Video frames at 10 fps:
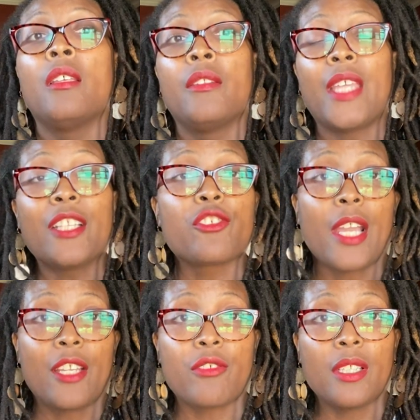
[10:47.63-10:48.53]
That's your
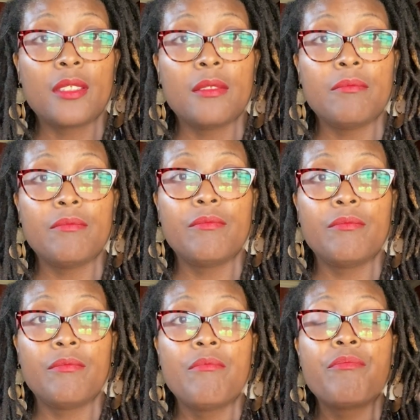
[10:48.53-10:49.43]
address.
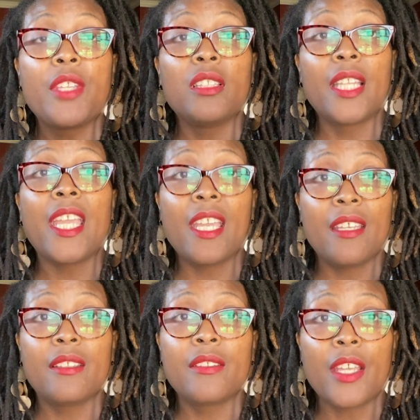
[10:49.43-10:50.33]
The
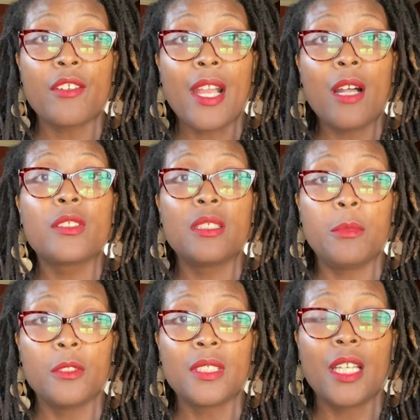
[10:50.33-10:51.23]
land that your house is
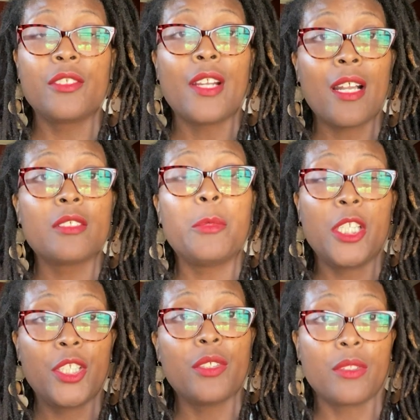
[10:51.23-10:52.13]
built on, your house
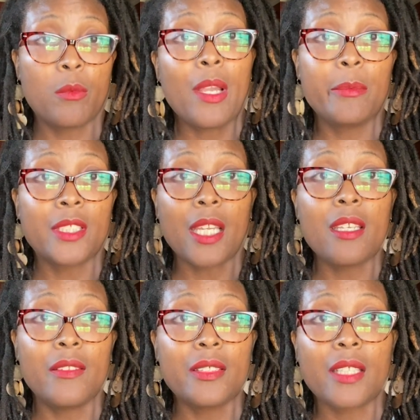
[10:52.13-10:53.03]
being the website
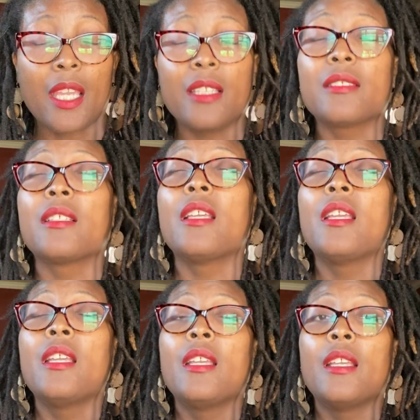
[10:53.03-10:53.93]
in this case,
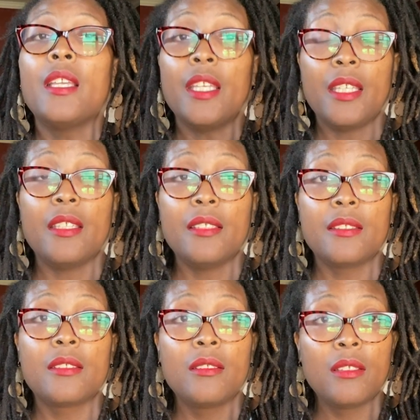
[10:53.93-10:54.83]

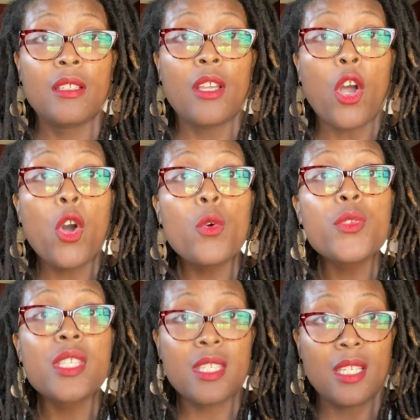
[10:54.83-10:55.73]
is
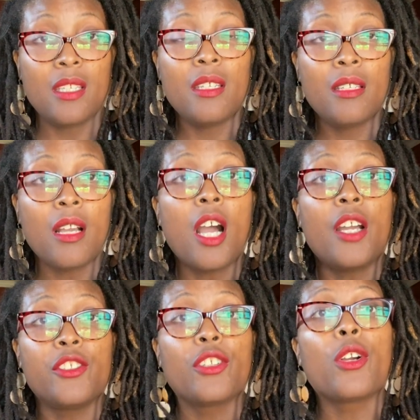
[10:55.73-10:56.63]
hosted
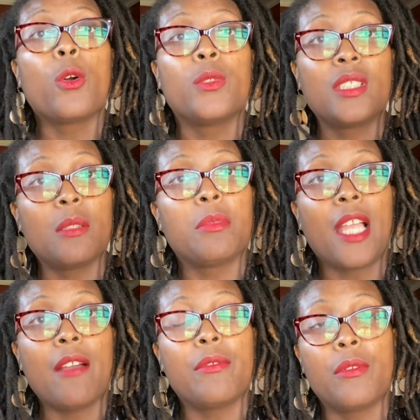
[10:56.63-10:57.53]
on your hosting
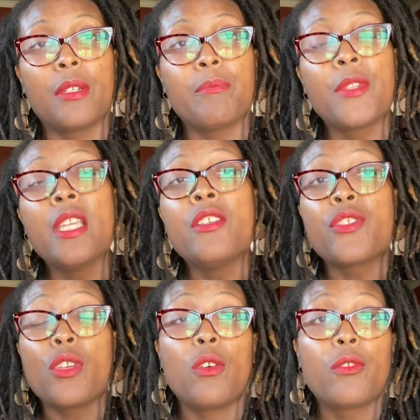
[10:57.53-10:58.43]
platform.
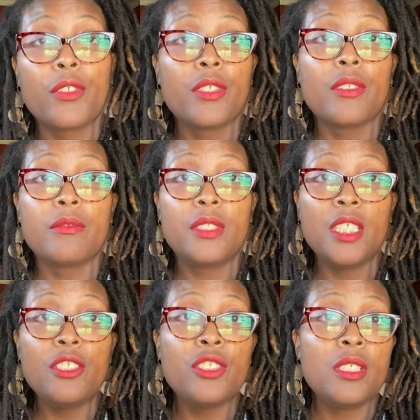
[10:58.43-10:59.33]
So for
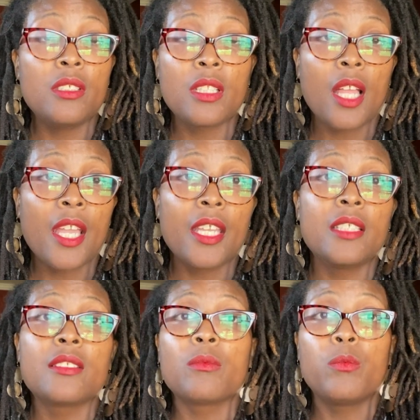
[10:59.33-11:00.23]
DG
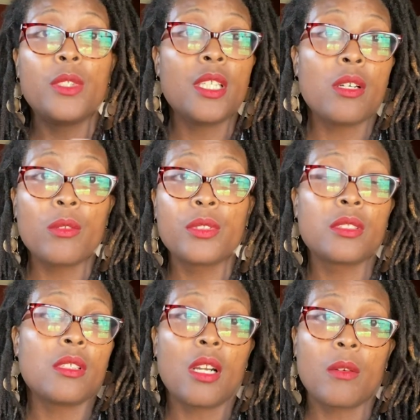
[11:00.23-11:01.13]
clients, we
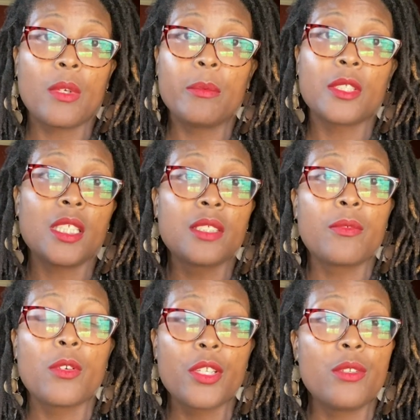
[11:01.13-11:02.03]
host our websites
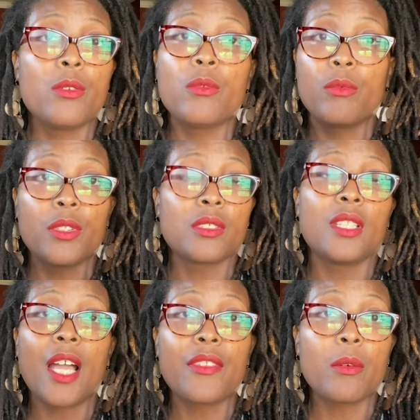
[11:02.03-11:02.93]
for you. There's a
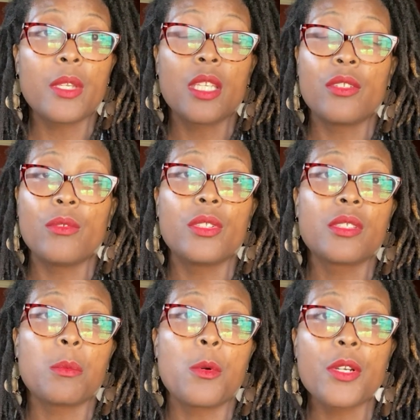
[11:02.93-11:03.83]
lot that we can do to
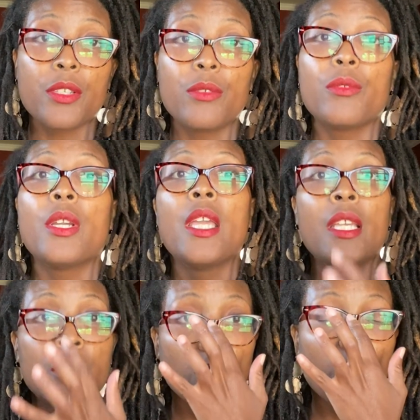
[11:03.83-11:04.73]
support you,
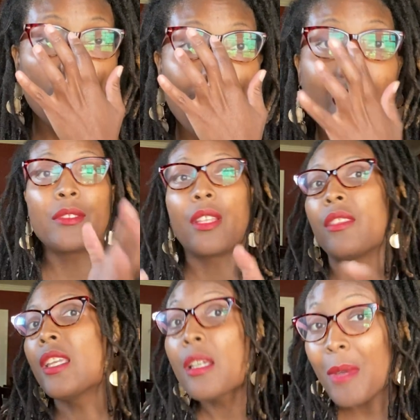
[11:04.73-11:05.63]
so you don't to
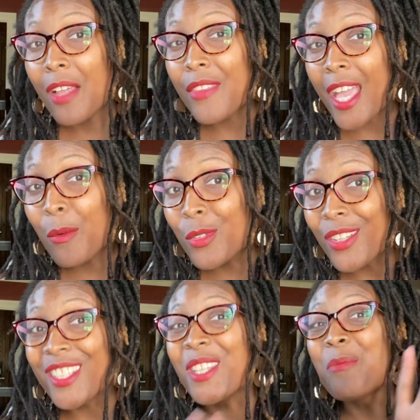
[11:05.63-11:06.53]
think about that with all
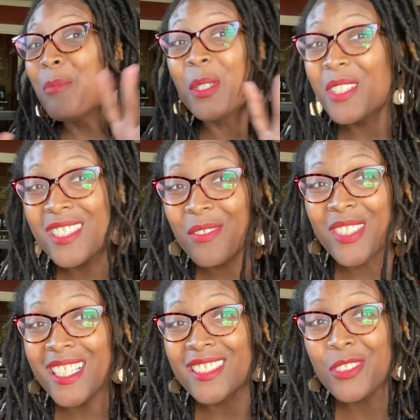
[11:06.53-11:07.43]
the other millions of
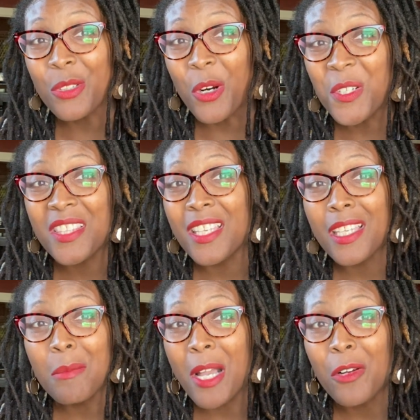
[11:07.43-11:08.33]
things that you're already
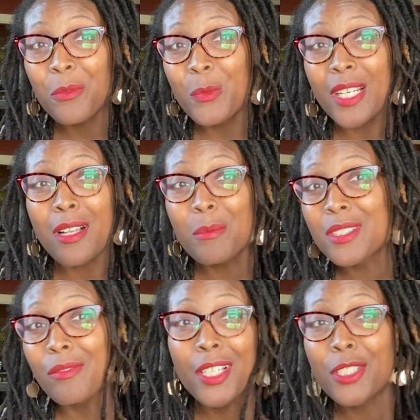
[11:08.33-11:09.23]
thinking about when it comes
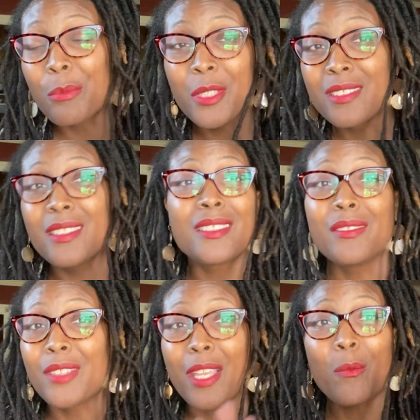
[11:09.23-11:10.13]
to running your business
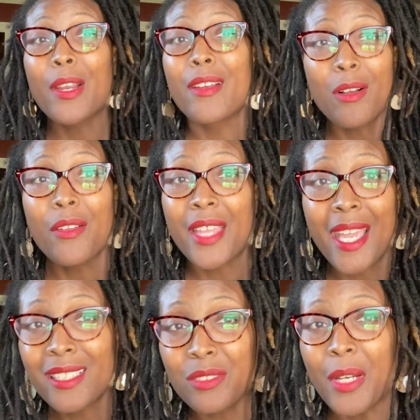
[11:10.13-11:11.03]
and like wearing all the
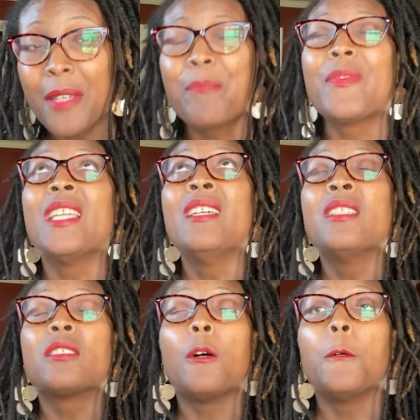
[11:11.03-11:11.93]
hats, right?
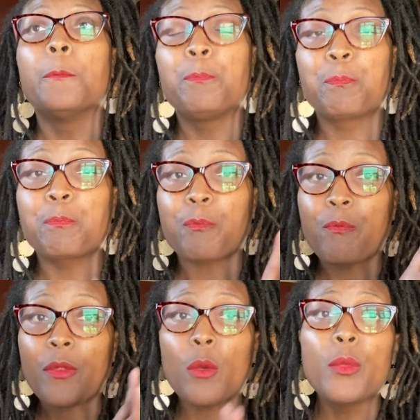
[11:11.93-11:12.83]
So
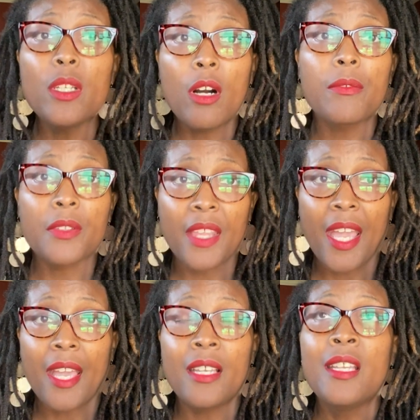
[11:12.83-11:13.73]
we offer
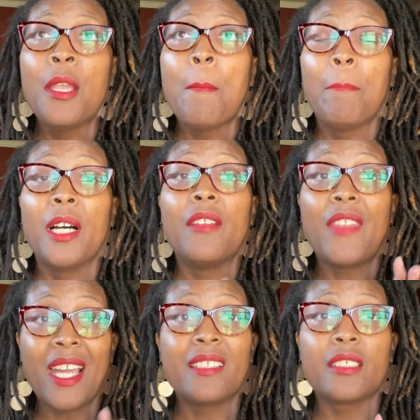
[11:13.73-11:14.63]
that, but
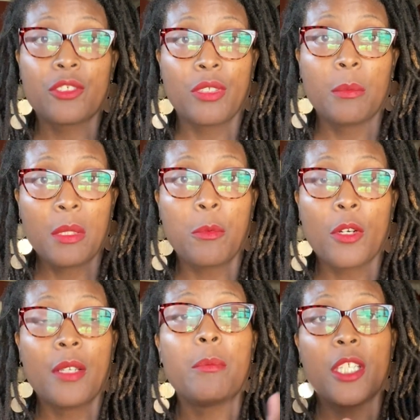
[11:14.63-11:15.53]
that is extremely
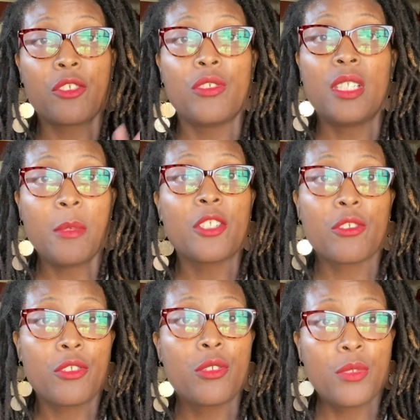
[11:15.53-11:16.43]
important because you need to make sure
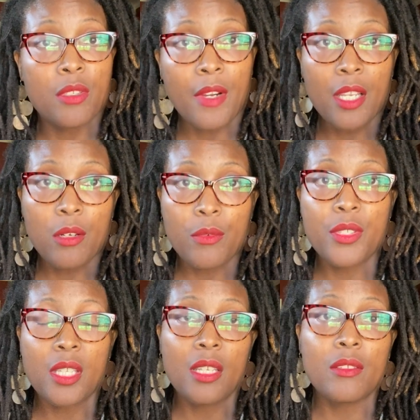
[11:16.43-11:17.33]
you choose the right
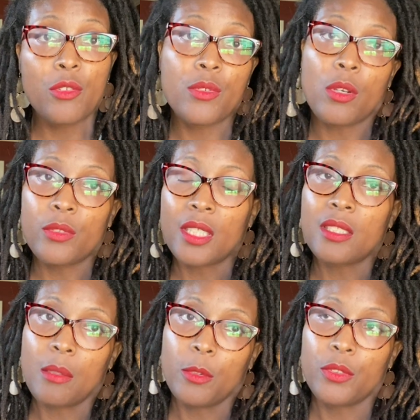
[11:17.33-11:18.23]
host and choose a host that's
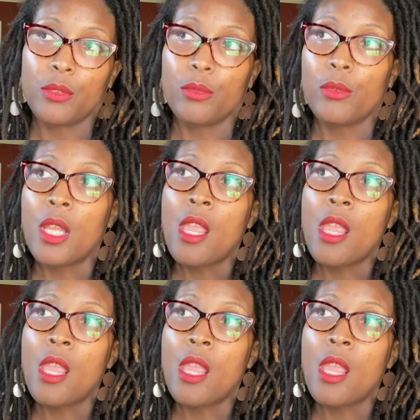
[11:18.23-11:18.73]
able to